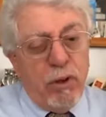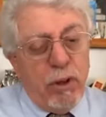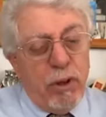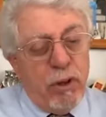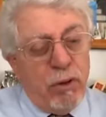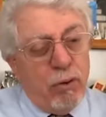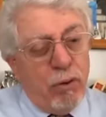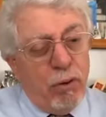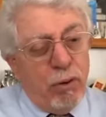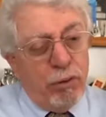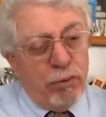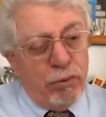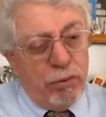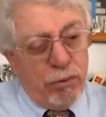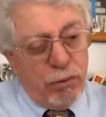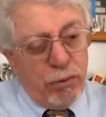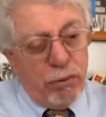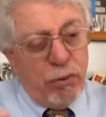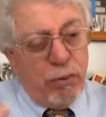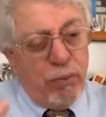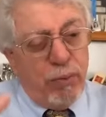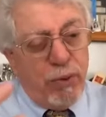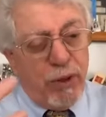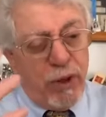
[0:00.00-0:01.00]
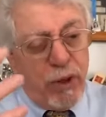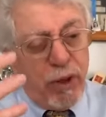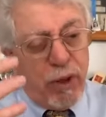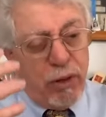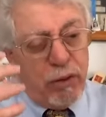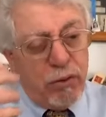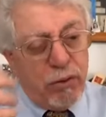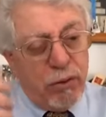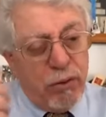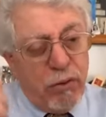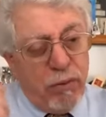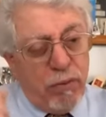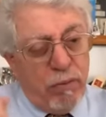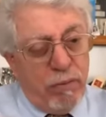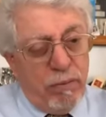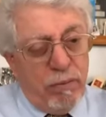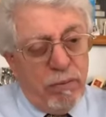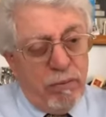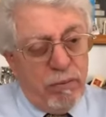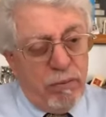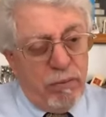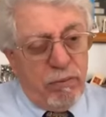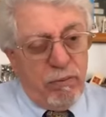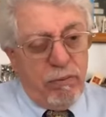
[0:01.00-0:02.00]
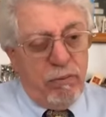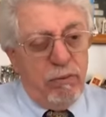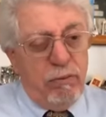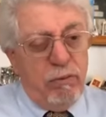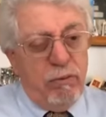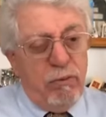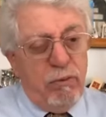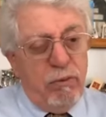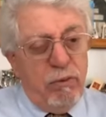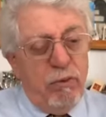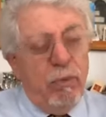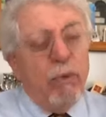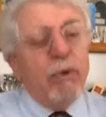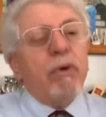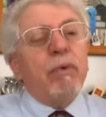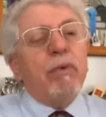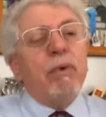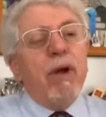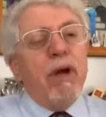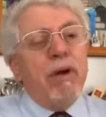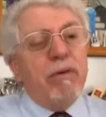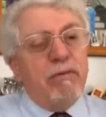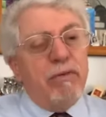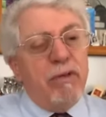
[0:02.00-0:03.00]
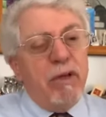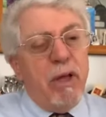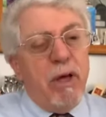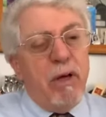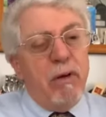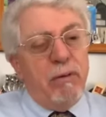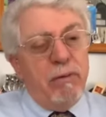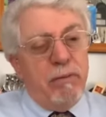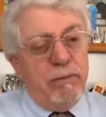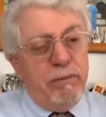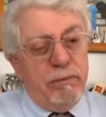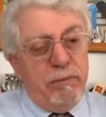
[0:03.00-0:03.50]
in order to bring us home. What do we have now?